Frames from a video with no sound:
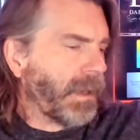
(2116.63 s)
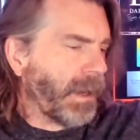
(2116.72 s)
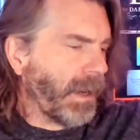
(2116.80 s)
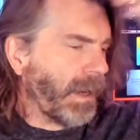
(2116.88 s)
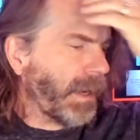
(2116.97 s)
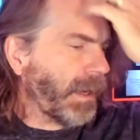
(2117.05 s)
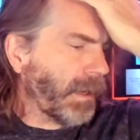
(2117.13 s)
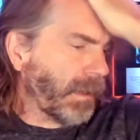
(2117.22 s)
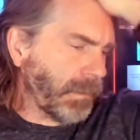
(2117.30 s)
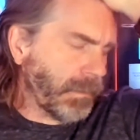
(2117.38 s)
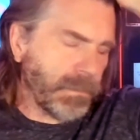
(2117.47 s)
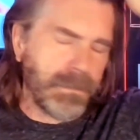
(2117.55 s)

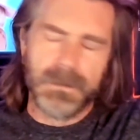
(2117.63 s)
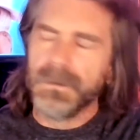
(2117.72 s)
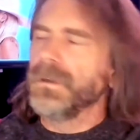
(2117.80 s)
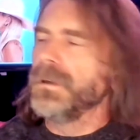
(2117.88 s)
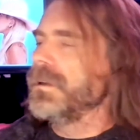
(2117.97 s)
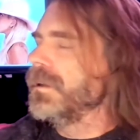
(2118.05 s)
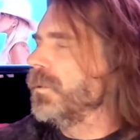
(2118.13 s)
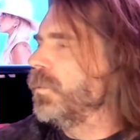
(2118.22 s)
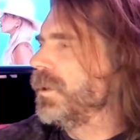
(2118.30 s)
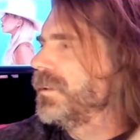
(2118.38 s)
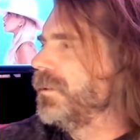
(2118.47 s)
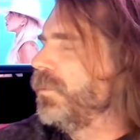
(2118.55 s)
and
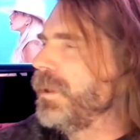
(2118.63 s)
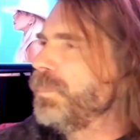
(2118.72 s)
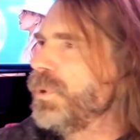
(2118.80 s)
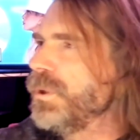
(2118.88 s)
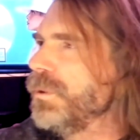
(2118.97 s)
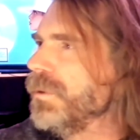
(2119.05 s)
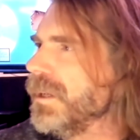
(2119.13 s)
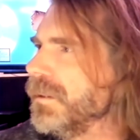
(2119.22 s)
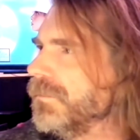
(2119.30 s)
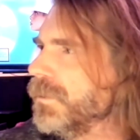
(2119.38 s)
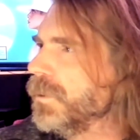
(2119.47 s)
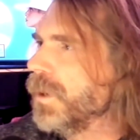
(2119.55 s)
what did we put around
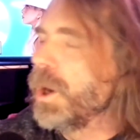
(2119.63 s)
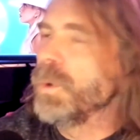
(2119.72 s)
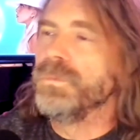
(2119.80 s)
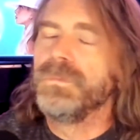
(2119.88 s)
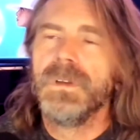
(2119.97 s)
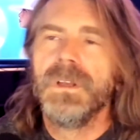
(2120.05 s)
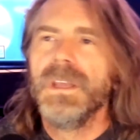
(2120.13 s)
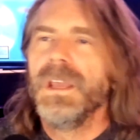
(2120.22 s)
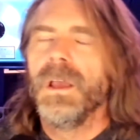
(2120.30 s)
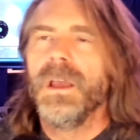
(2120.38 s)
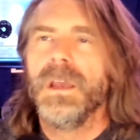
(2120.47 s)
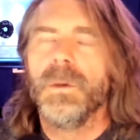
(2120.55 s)
the vocal? Oh,
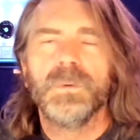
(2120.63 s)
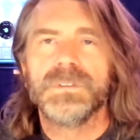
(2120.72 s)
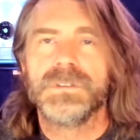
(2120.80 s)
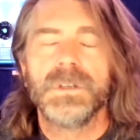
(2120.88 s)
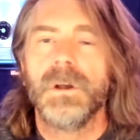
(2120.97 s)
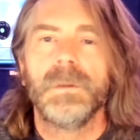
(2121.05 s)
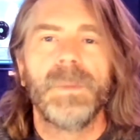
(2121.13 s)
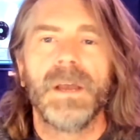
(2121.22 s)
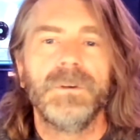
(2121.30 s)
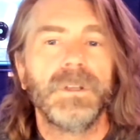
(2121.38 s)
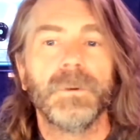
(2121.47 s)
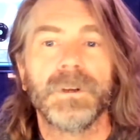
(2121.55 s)
it was a song about
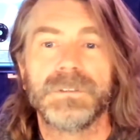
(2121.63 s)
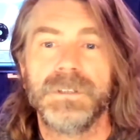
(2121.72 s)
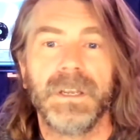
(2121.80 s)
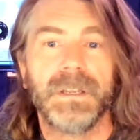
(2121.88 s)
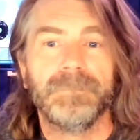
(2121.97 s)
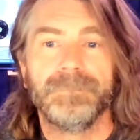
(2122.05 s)
New York City.